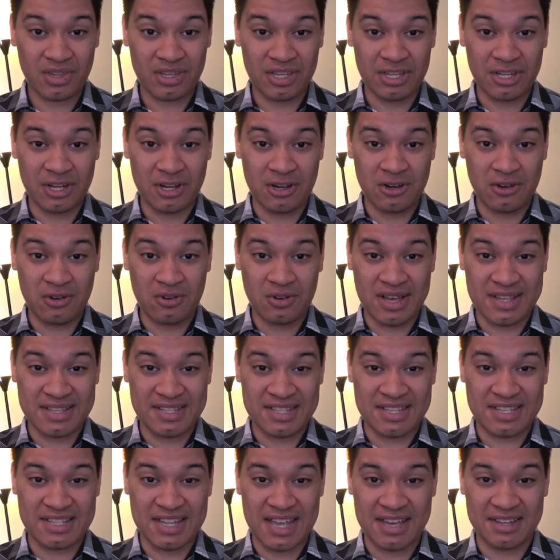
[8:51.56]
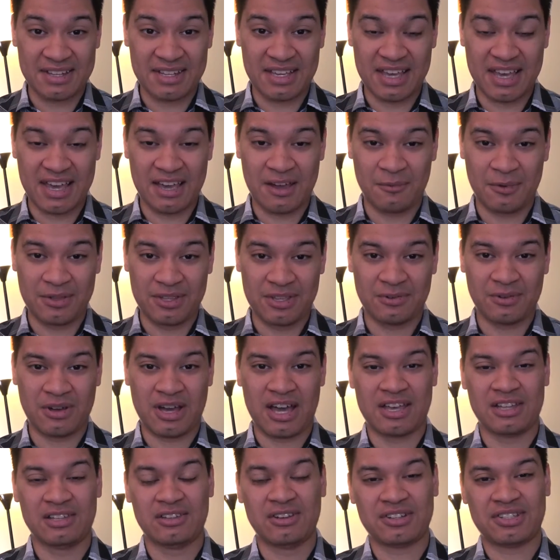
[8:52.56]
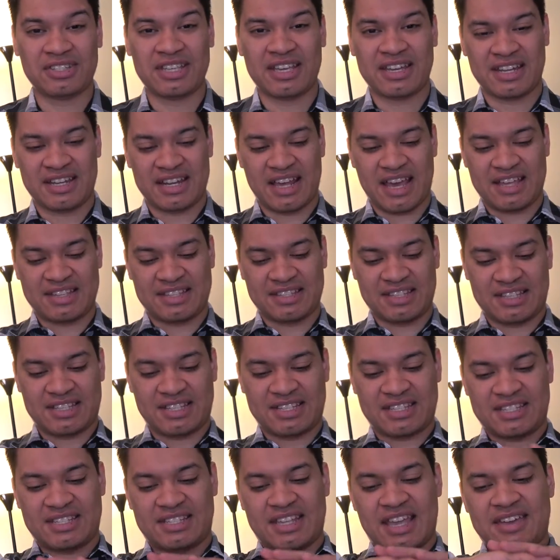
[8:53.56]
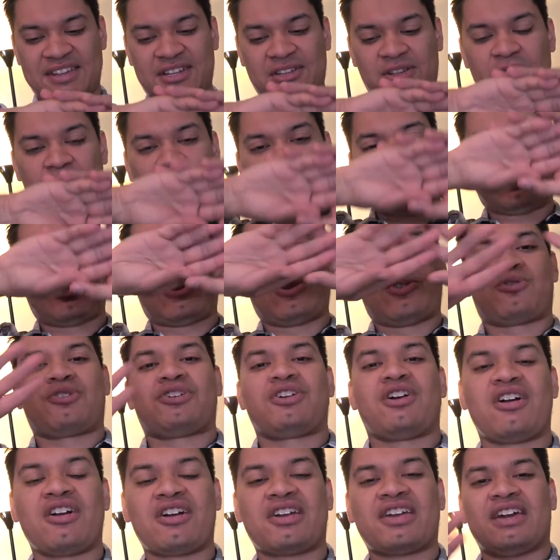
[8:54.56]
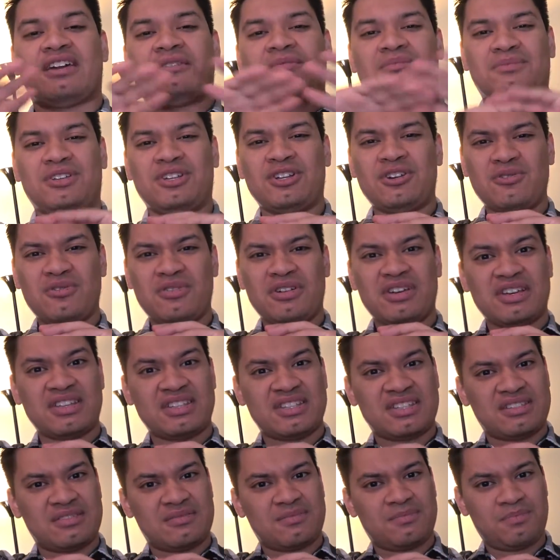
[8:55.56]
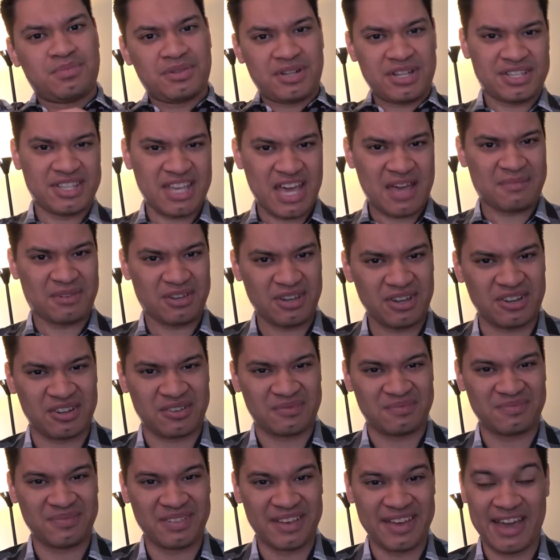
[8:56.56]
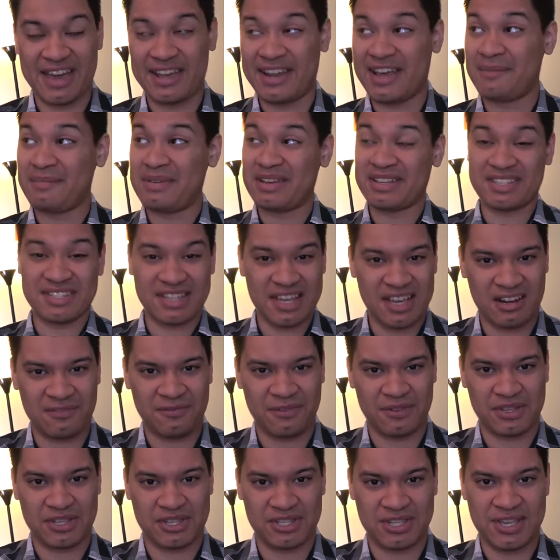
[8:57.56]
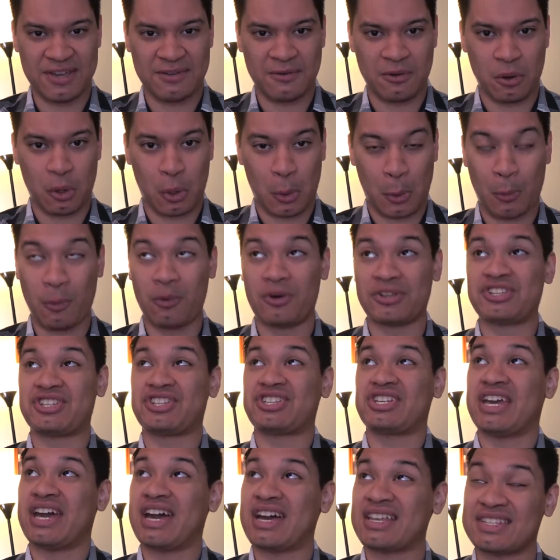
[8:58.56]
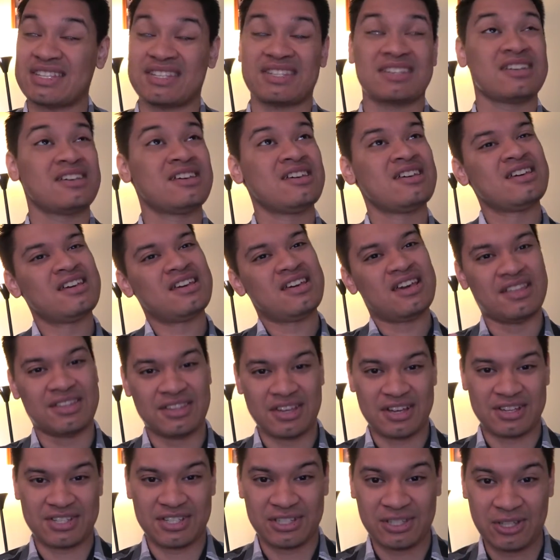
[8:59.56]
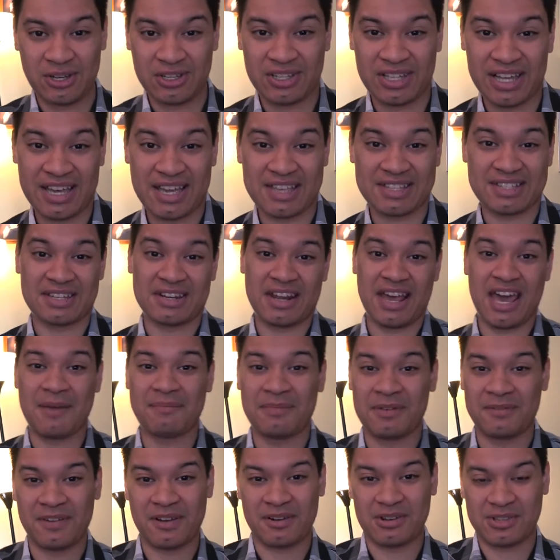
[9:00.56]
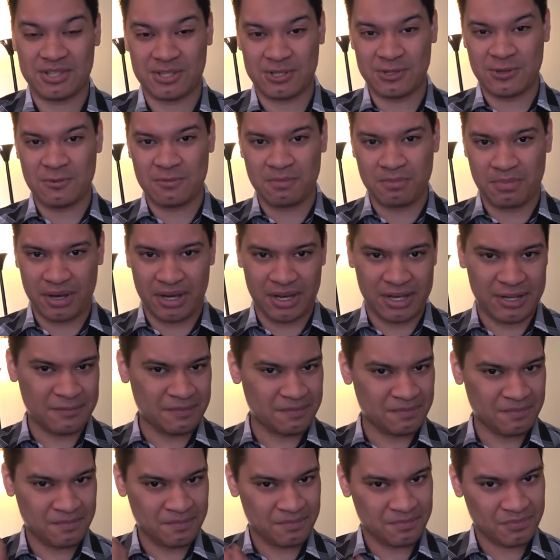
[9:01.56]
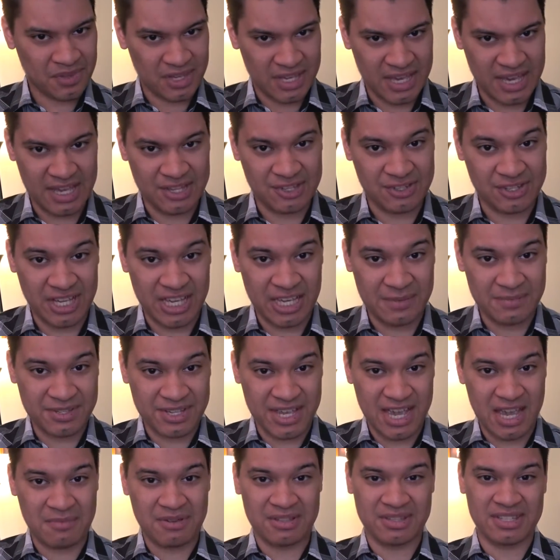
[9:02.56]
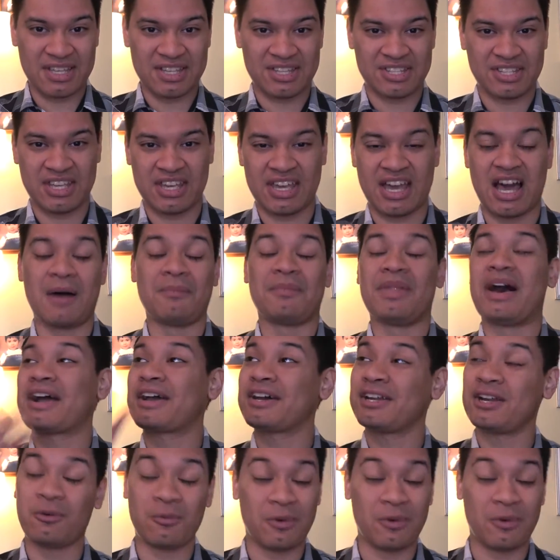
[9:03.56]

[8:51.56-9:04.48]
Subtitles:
you know, I looked at it as a standalone story arc, and you know what? It's pretty damn good. And I'm excited for the sequel, which, yes, it doesn't look like it's going to happen very soon. But hey, James Cameron did say, I'm not going